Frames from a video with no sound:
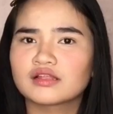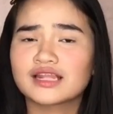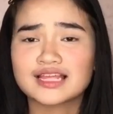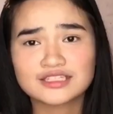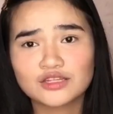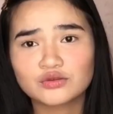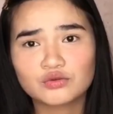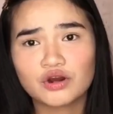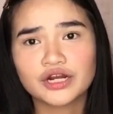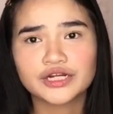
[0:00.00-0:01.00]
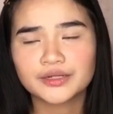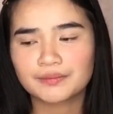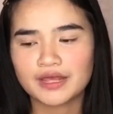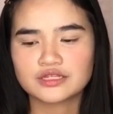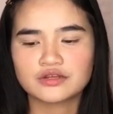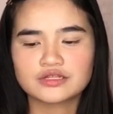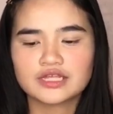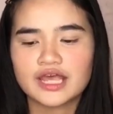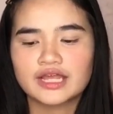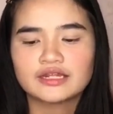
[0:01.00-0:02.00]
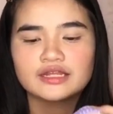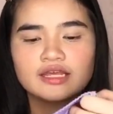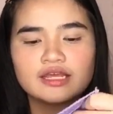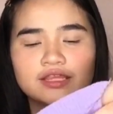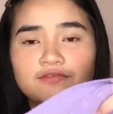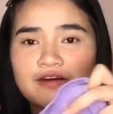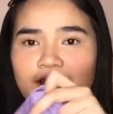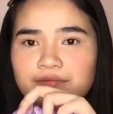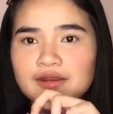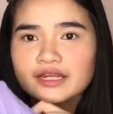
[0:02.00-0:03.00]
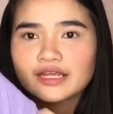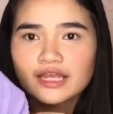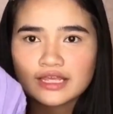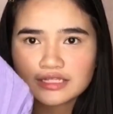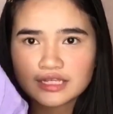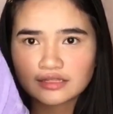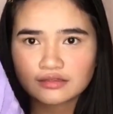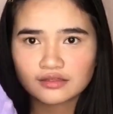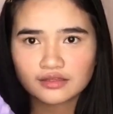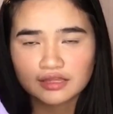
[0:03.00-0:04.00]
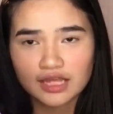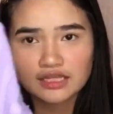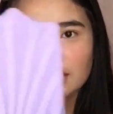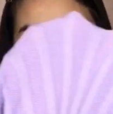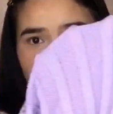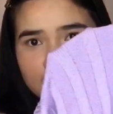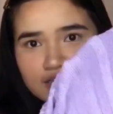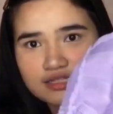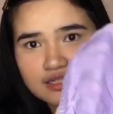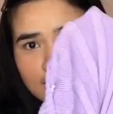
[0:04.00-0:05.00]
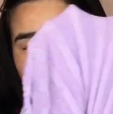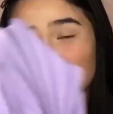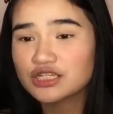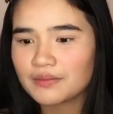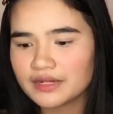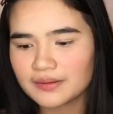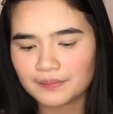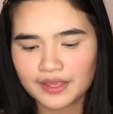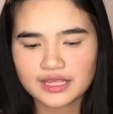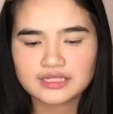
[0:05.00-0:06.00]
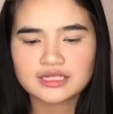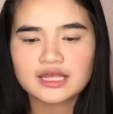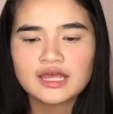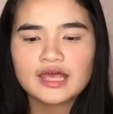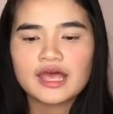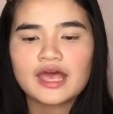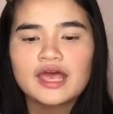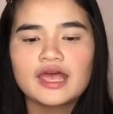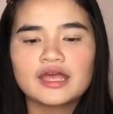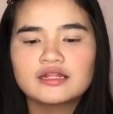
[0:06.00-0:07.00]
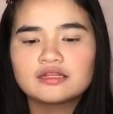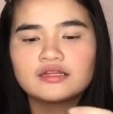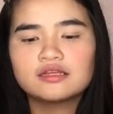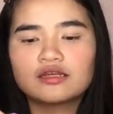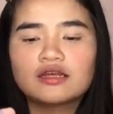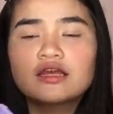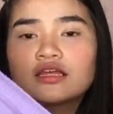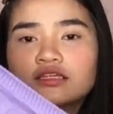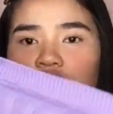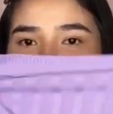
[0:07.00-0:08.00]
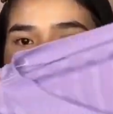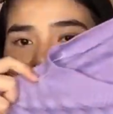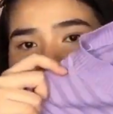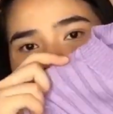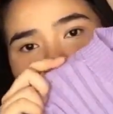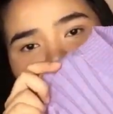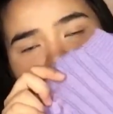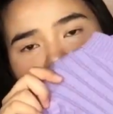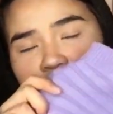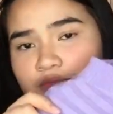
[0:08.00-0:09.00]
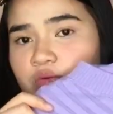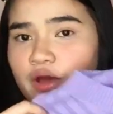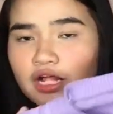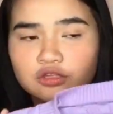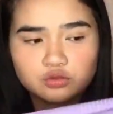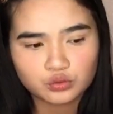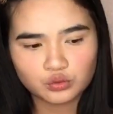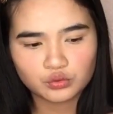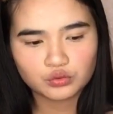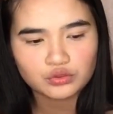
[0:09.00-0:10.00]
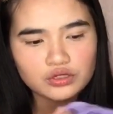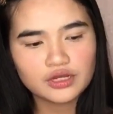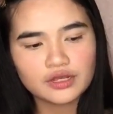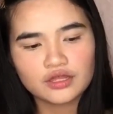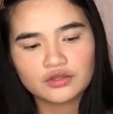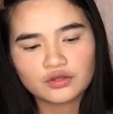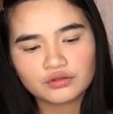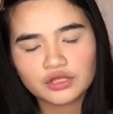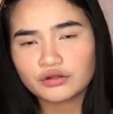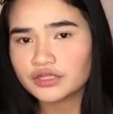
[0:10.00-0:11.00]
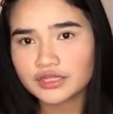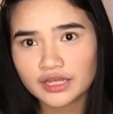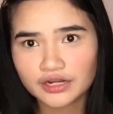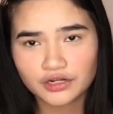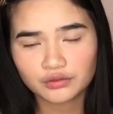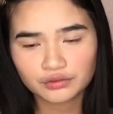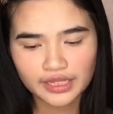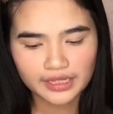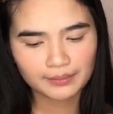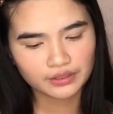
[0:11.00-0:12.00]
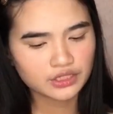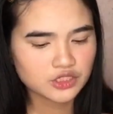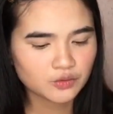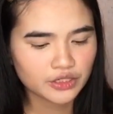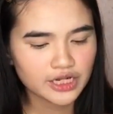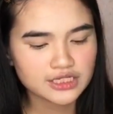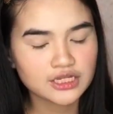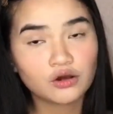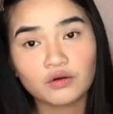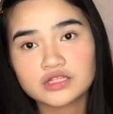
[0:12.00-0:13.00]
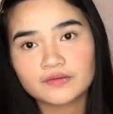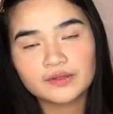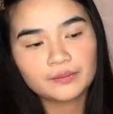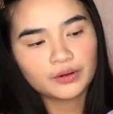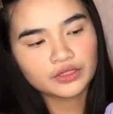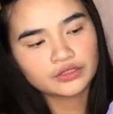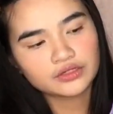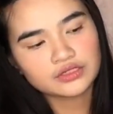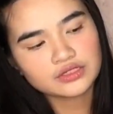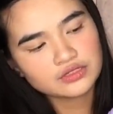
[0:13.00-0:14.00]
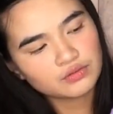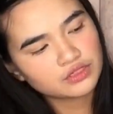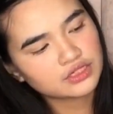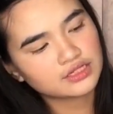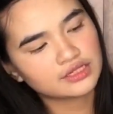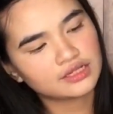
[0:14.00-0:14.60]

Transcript: less than 200 pesos, and the fabric isn't thin, as you guys can see. Hindi siya manipis. And this one super fits me well too. Though the only thing I really don't like about this one is the holes of the buttons, which is